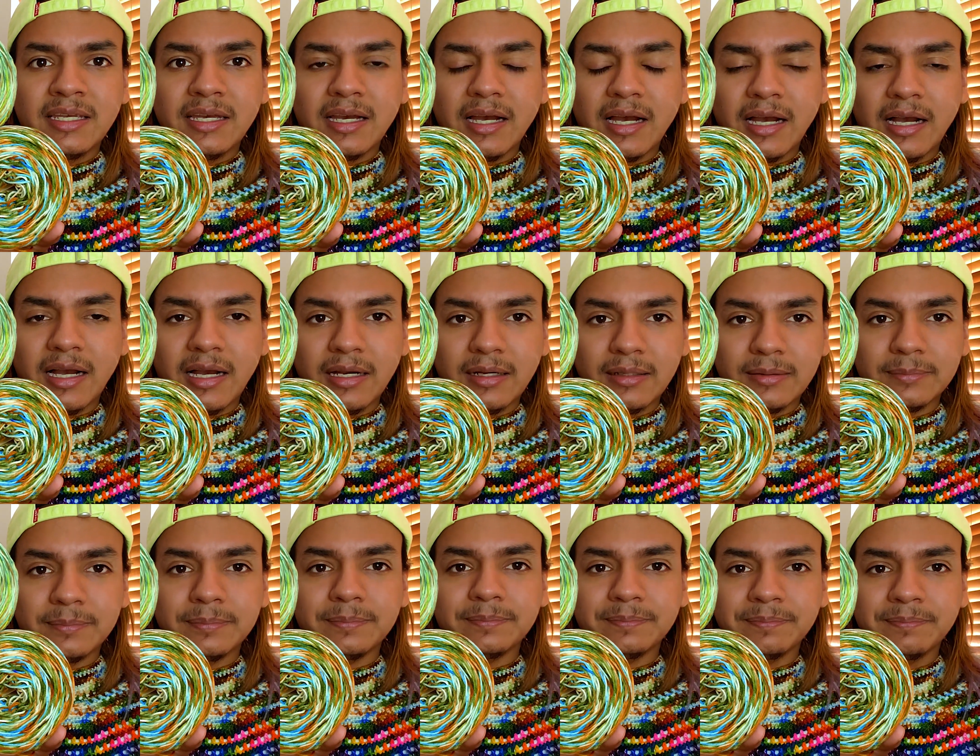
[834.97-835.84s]

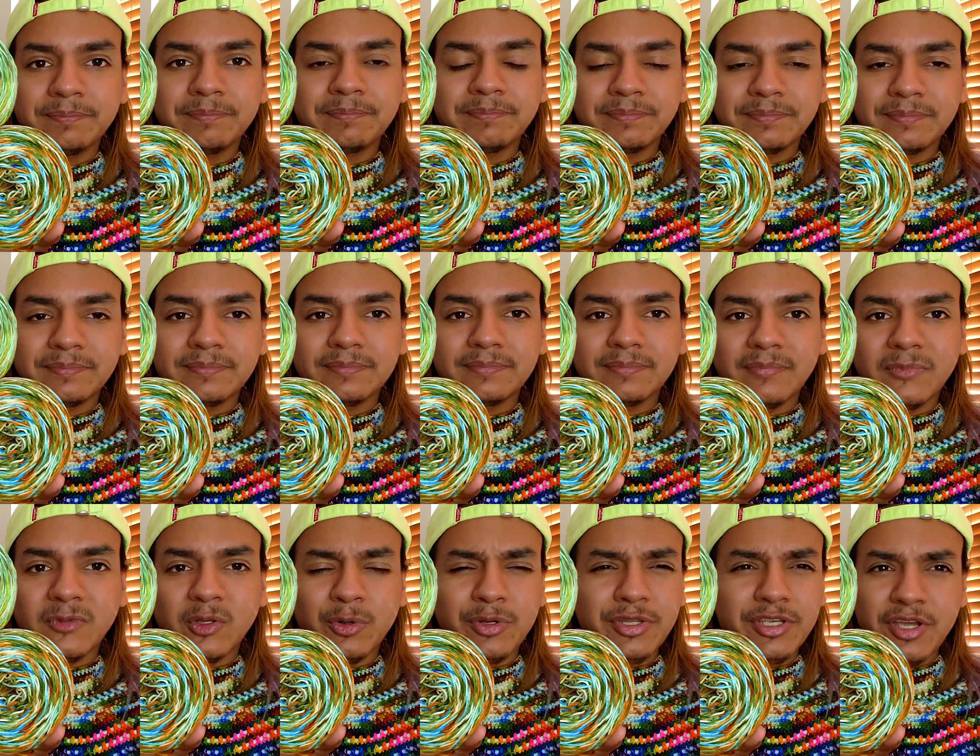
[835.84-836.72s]

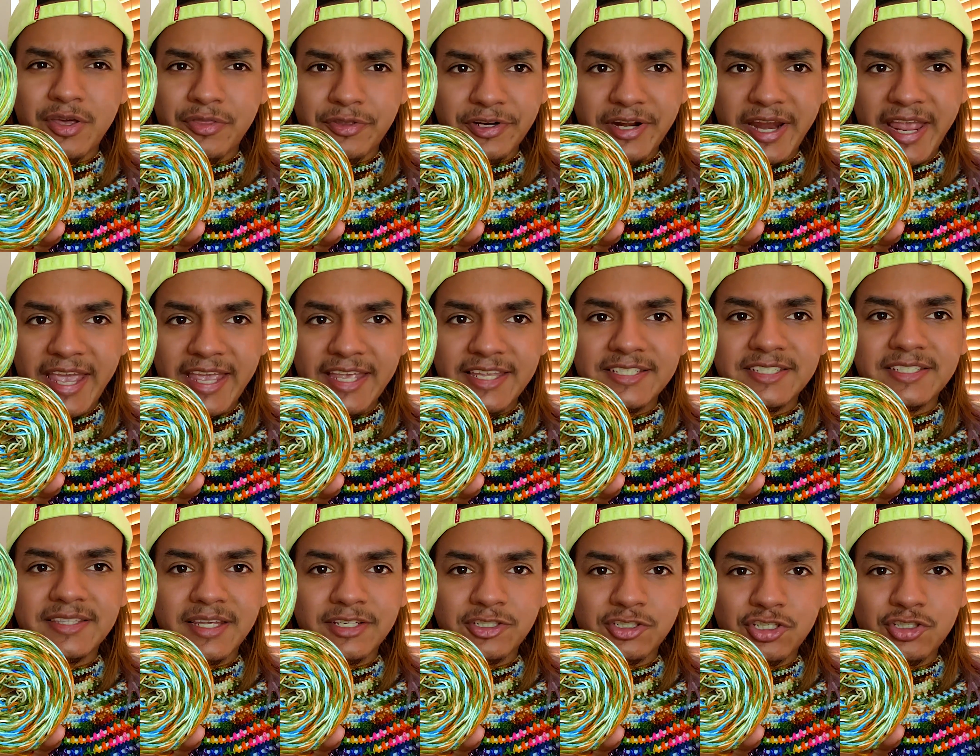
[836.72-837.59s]
or the other
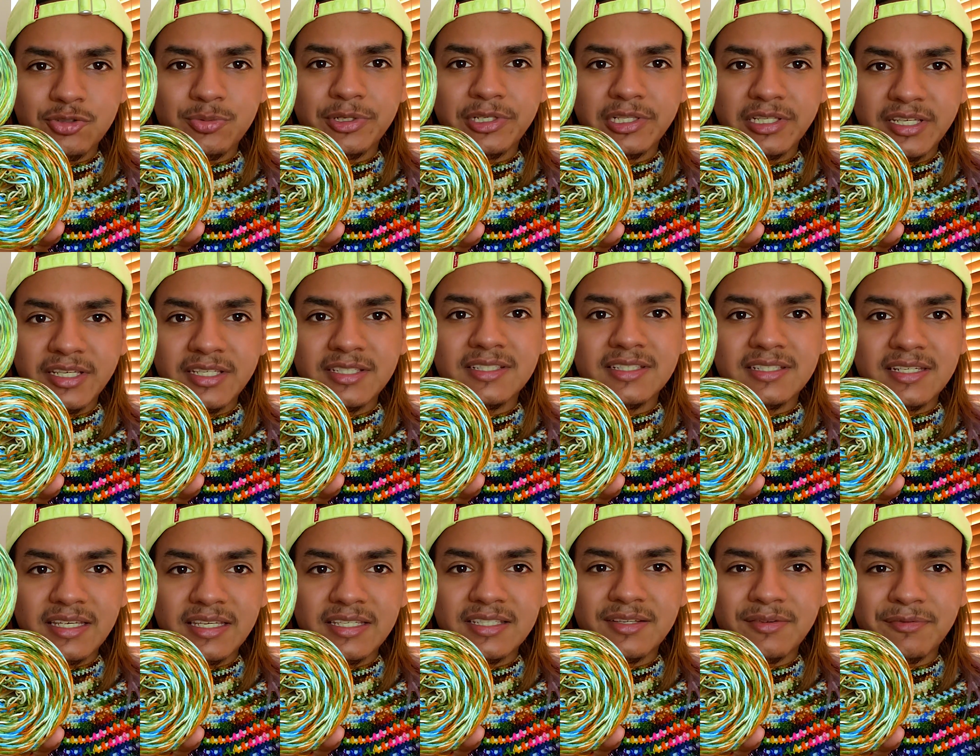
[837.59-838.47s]
8 that she's
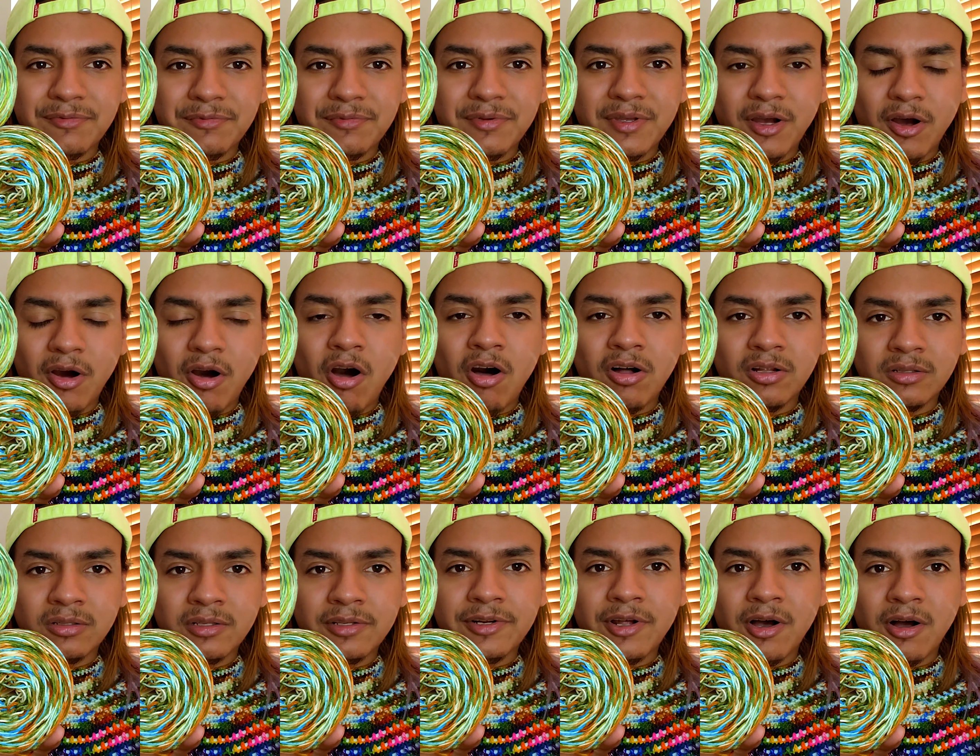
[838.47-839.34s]
released, it's
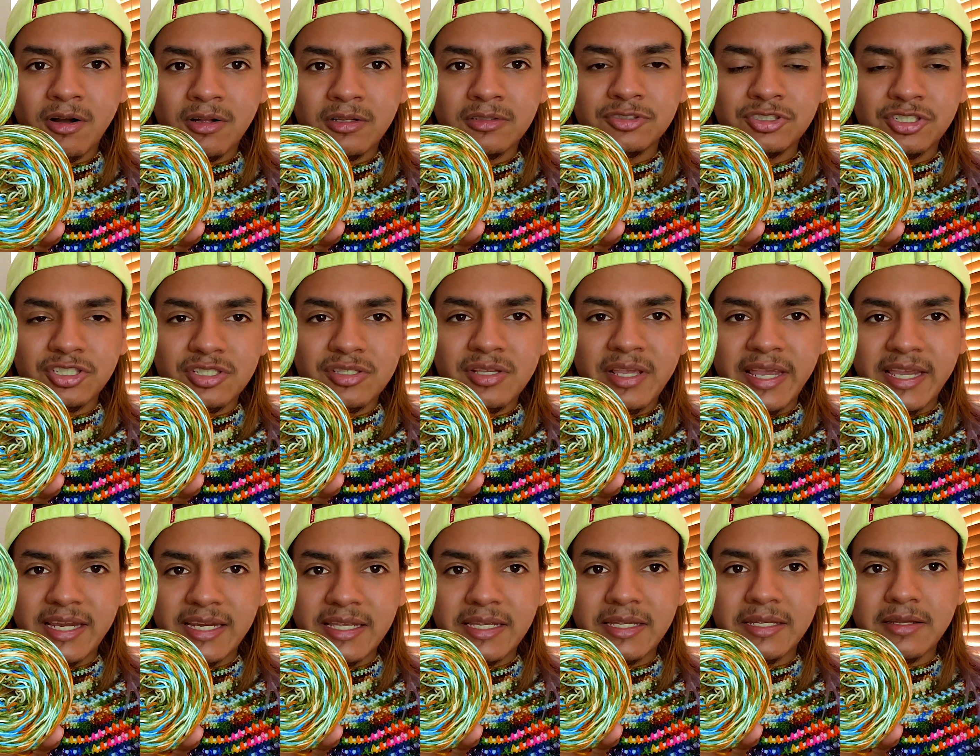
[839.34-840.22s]
all in all, she's
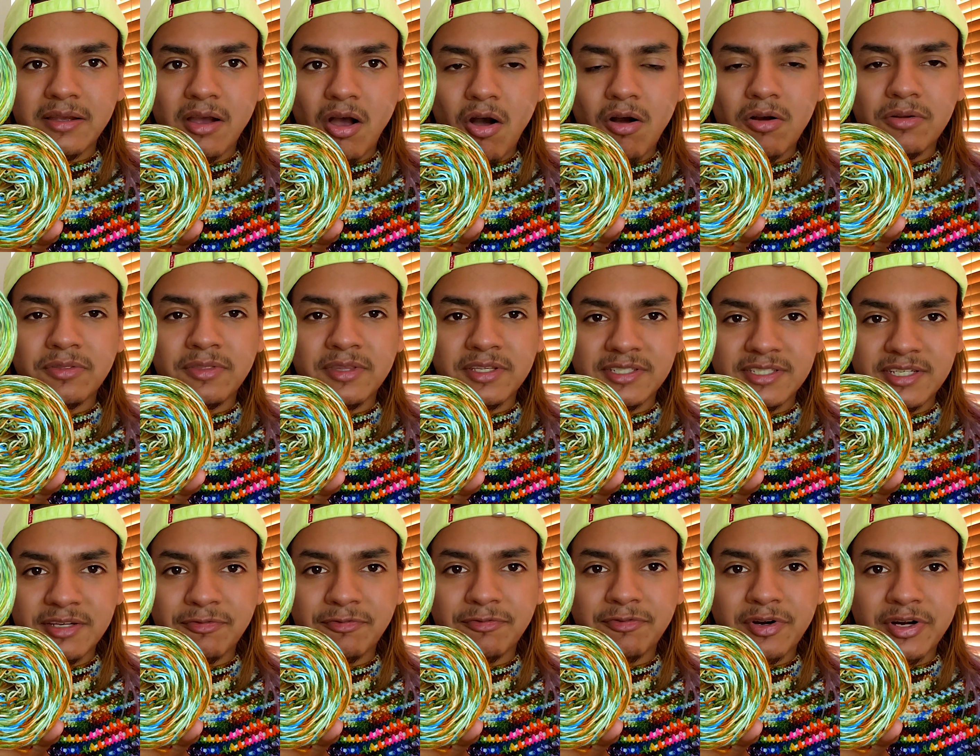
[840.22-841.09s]
hitting the
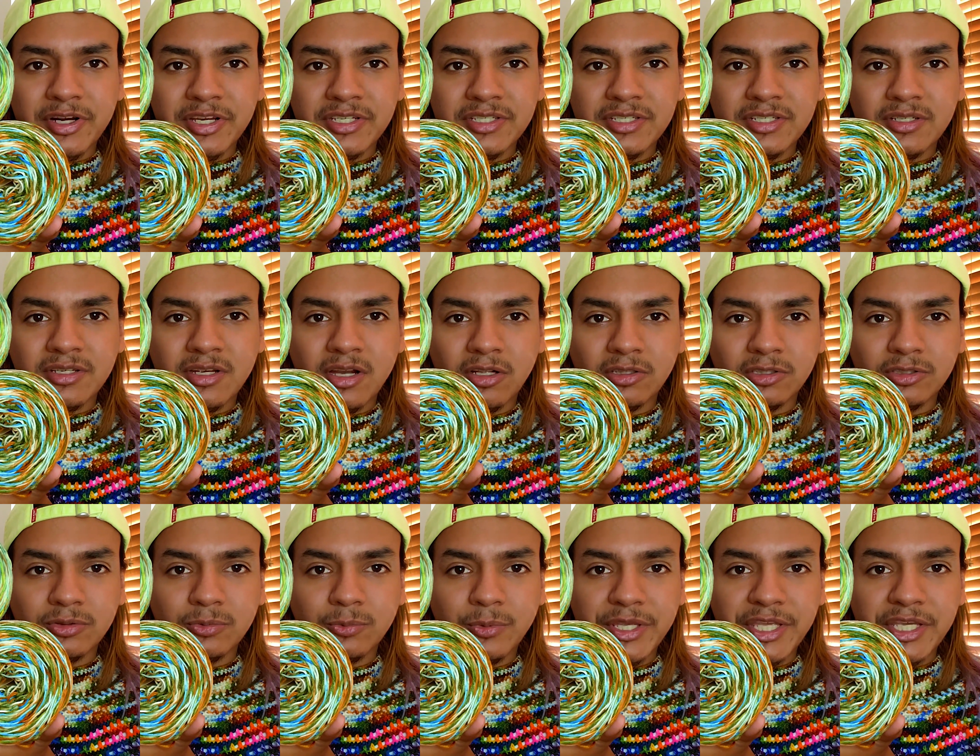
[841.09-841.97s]
different
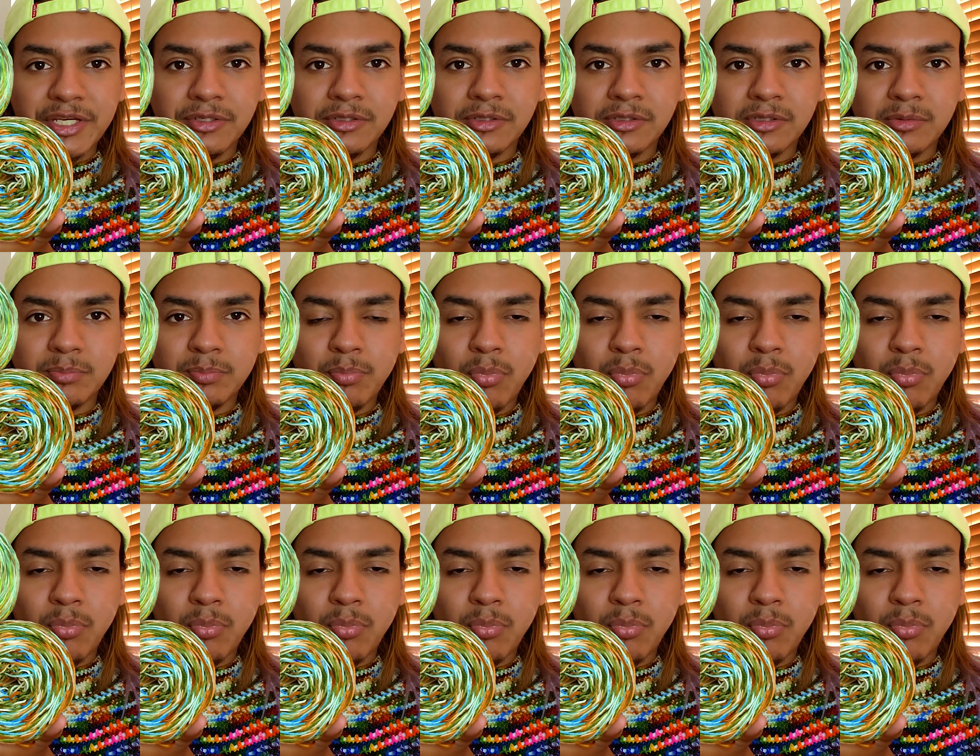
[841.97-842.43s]
color wheel